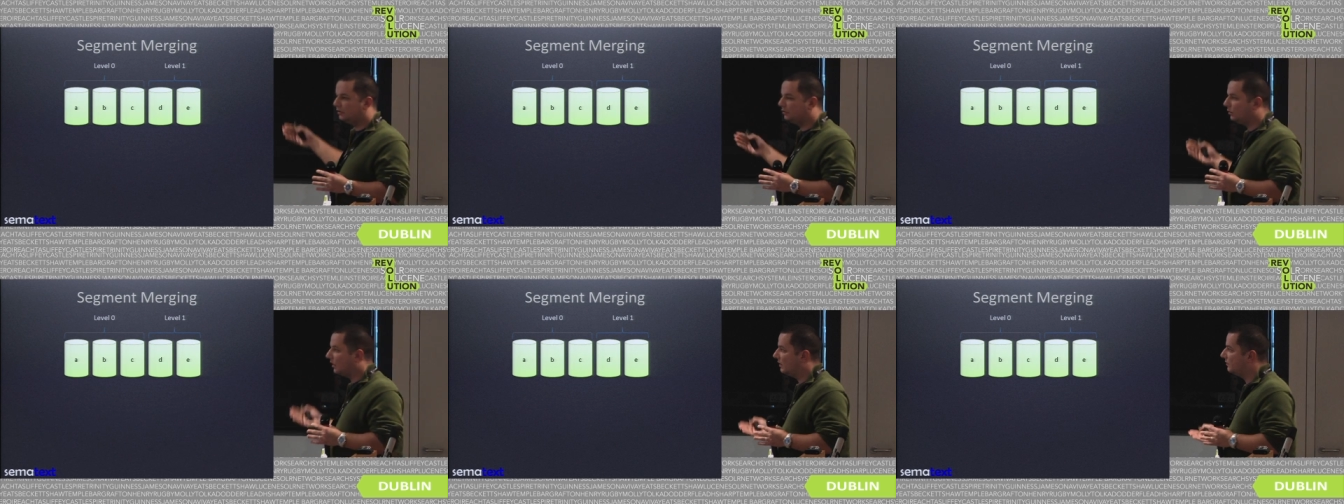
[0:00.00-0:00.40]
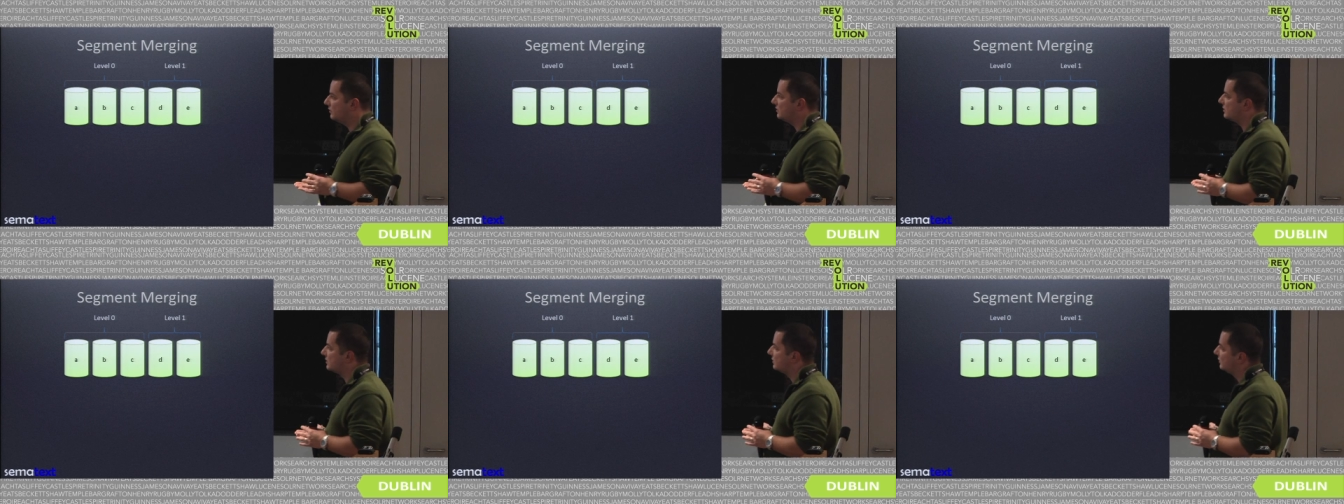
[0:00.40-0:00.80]
into
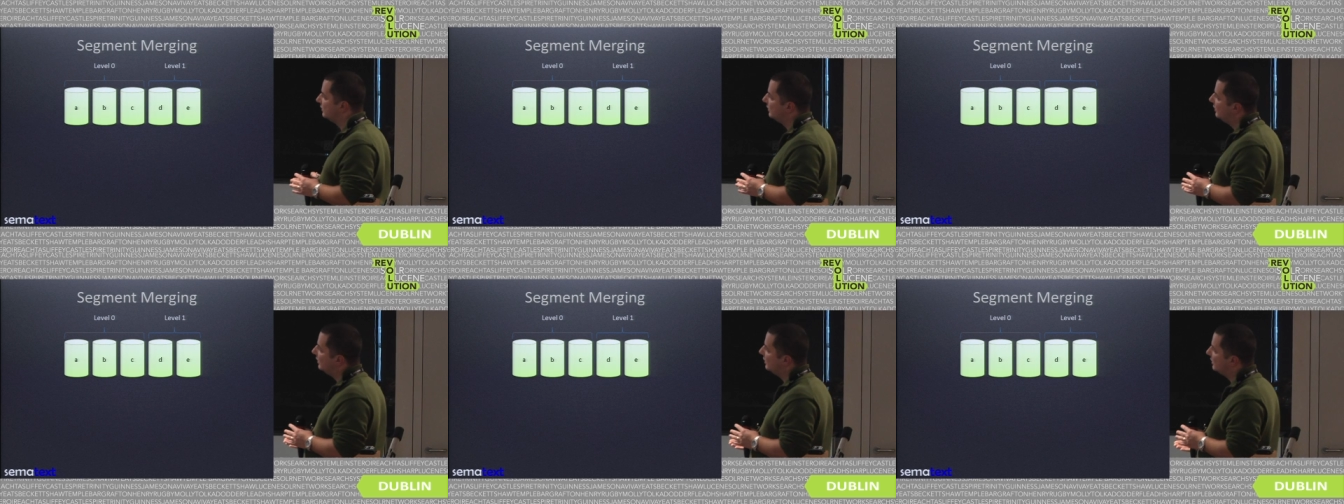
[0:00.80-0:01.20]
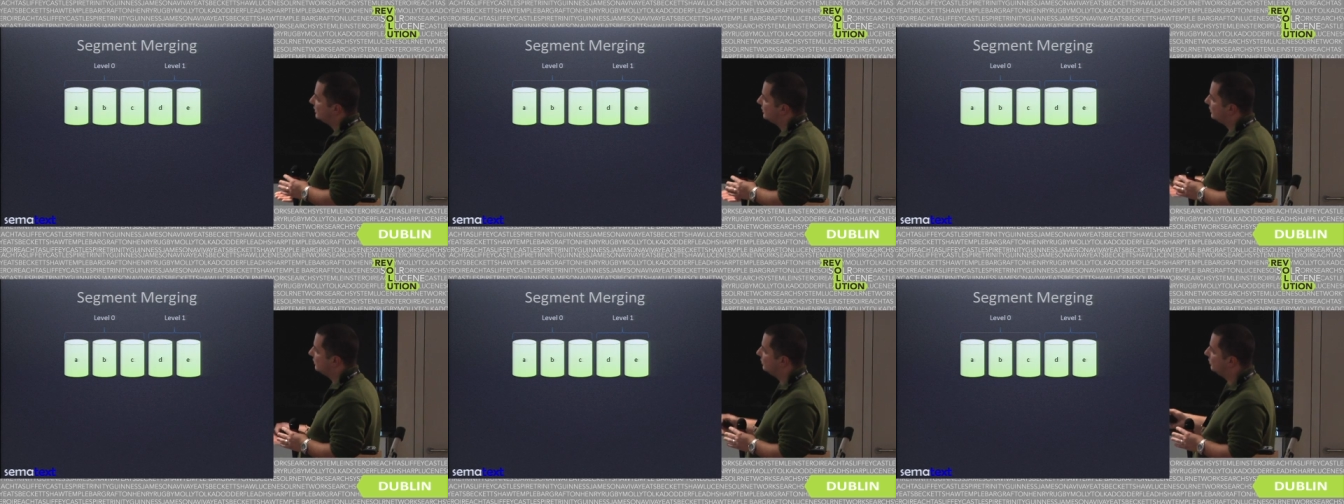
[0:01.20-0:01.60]
levels.
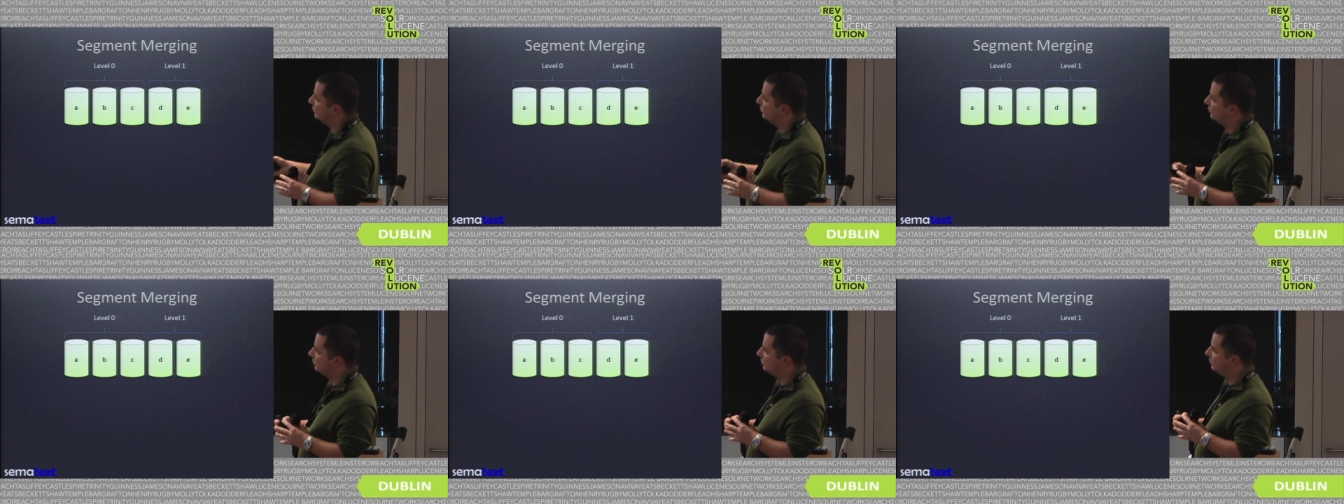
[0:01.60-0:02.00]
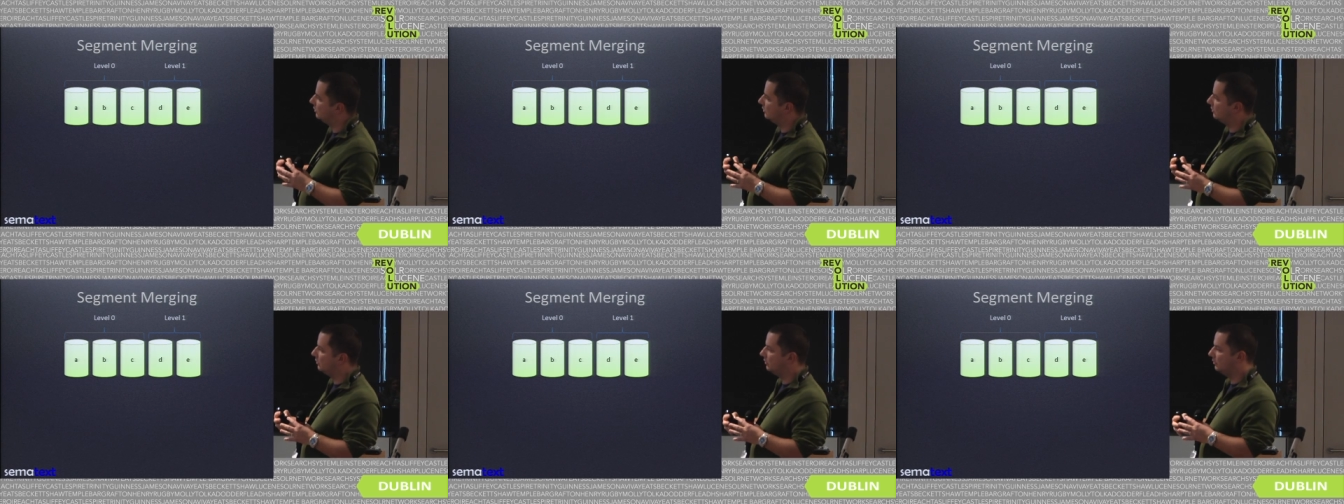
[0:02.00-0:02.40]

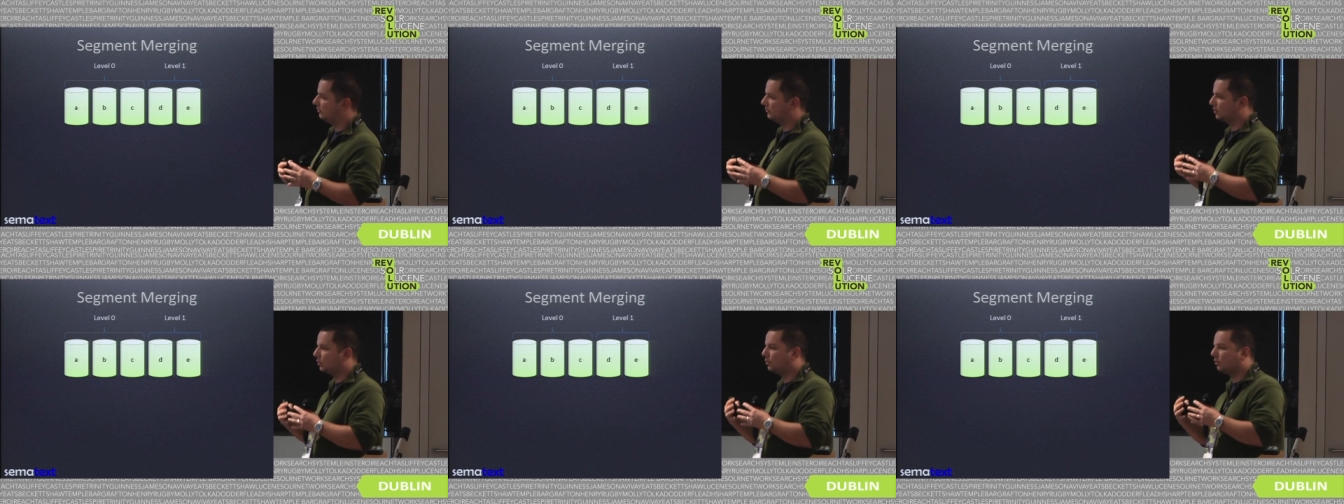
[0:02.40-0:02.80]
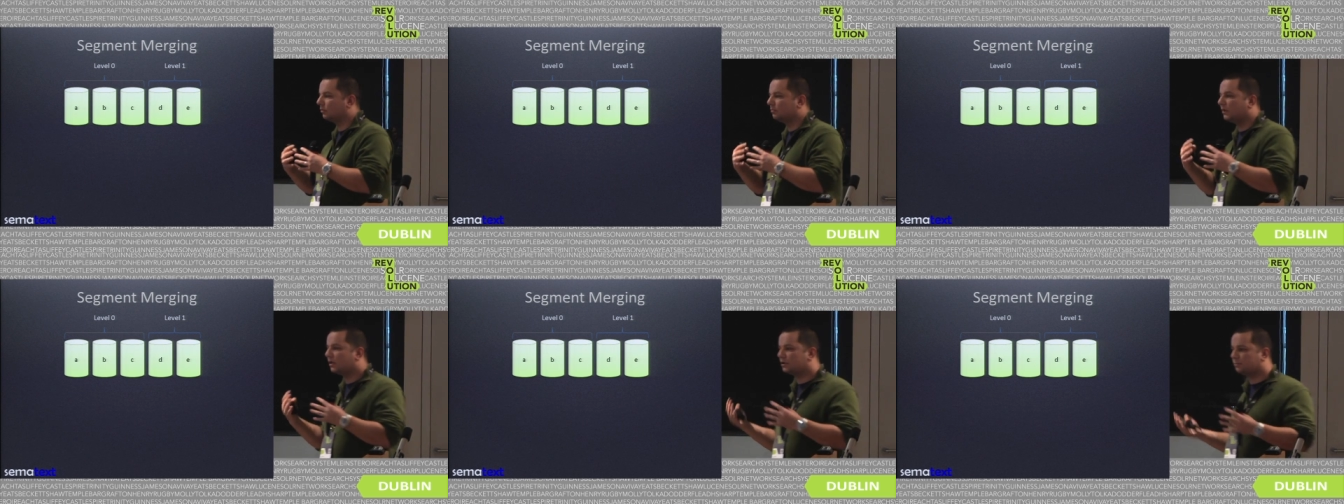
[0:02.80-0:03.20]
So so-called
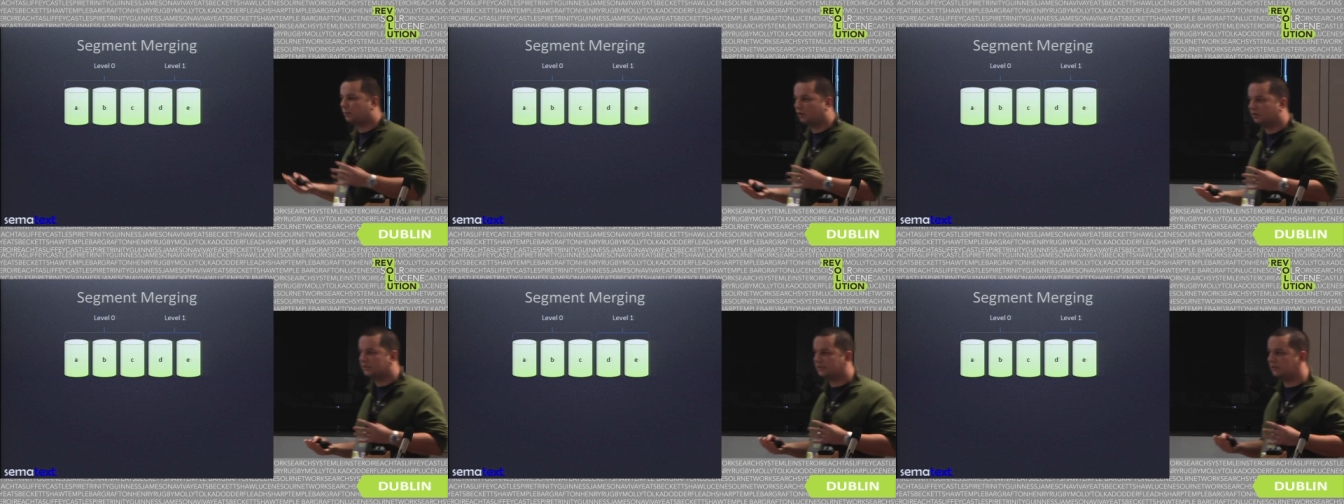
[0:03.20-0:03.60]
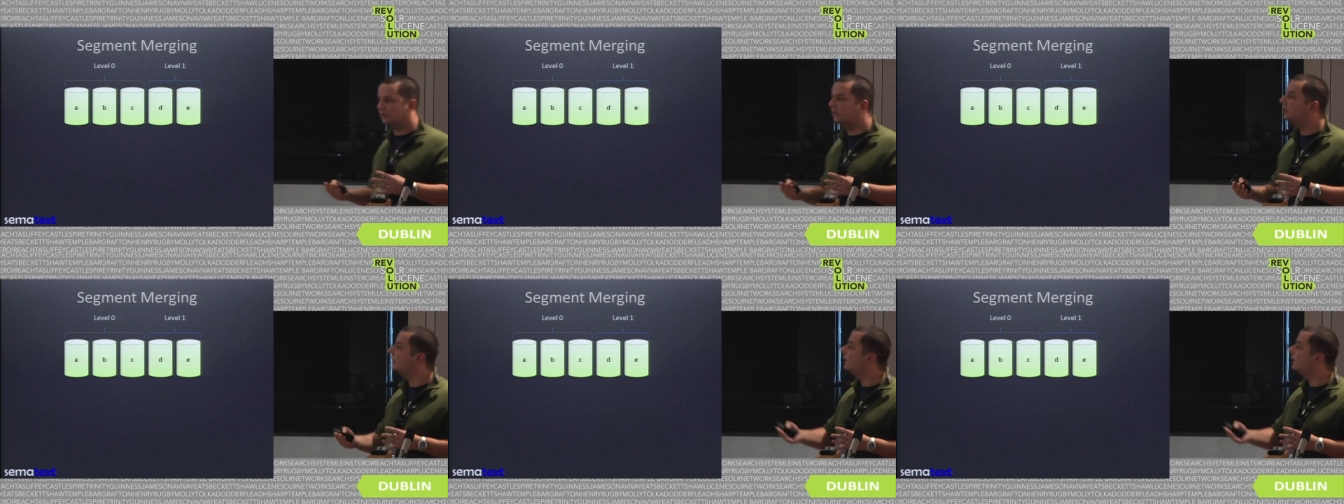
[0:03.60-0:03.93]
merge policy